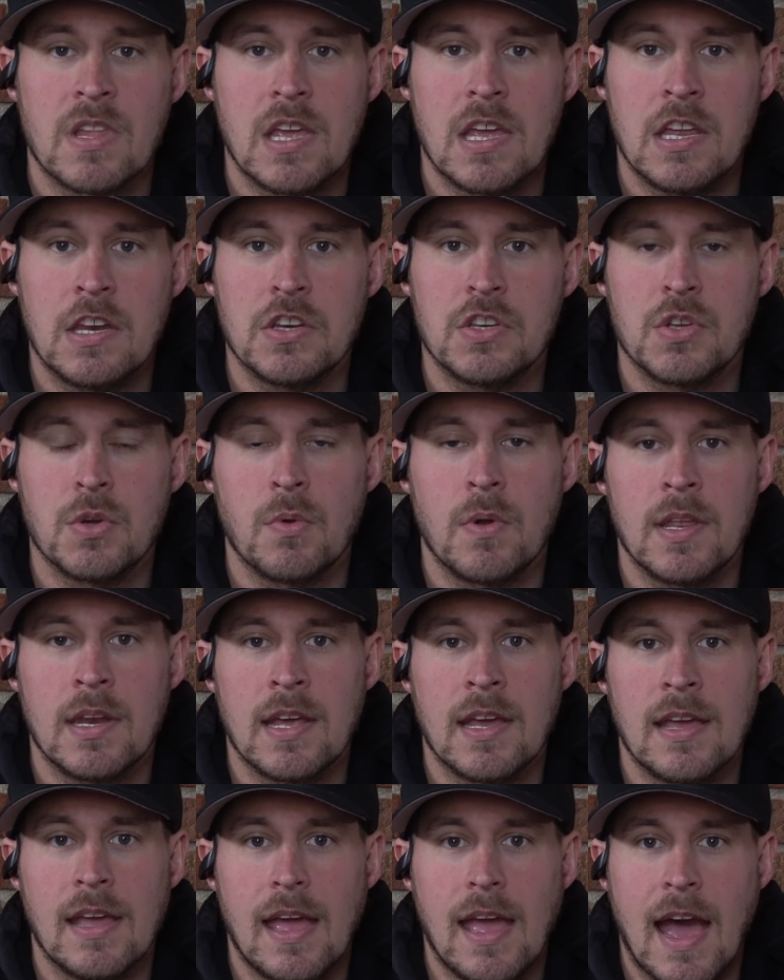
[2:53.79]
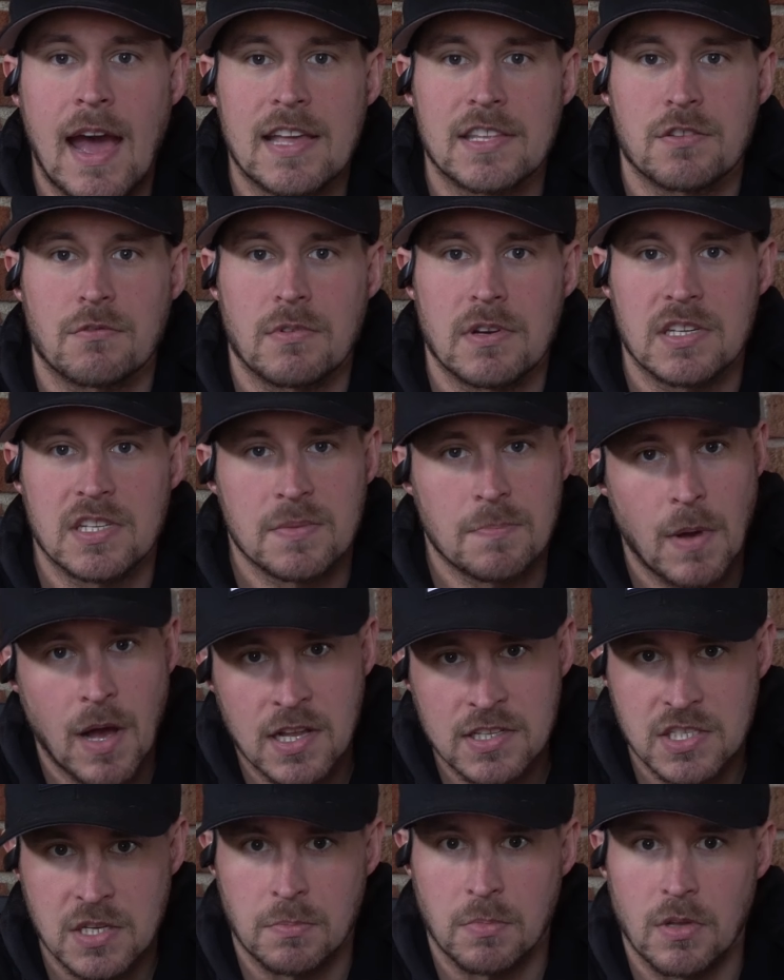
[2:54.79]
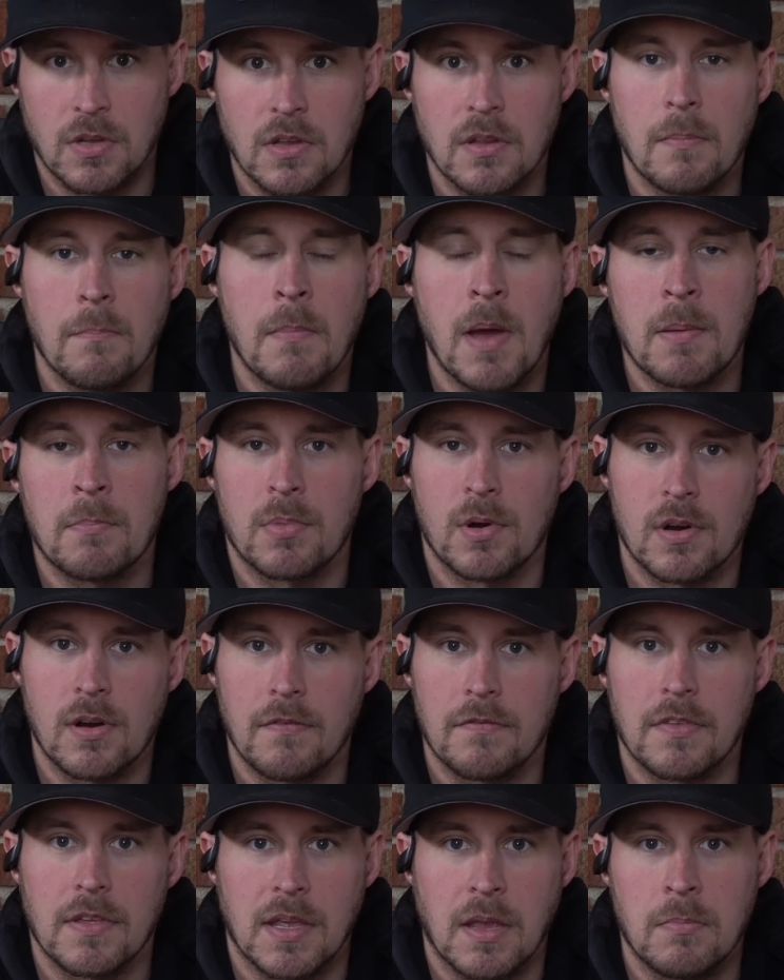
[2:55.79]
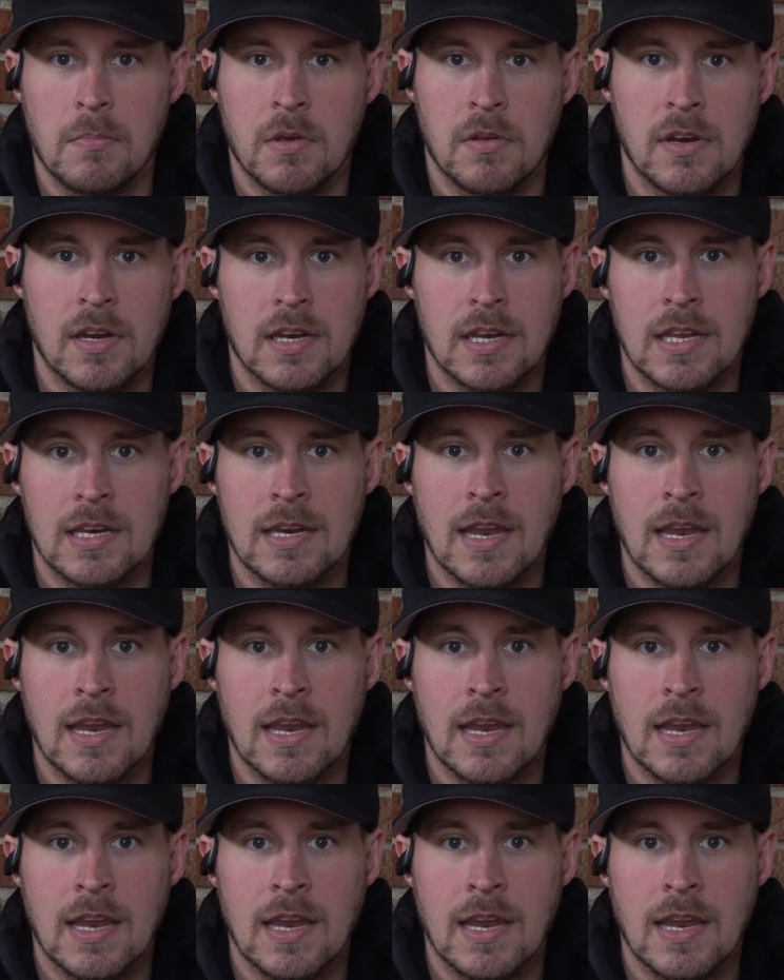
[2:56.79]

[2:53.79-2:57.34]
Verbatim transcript: and doing it as a responsible member of the community,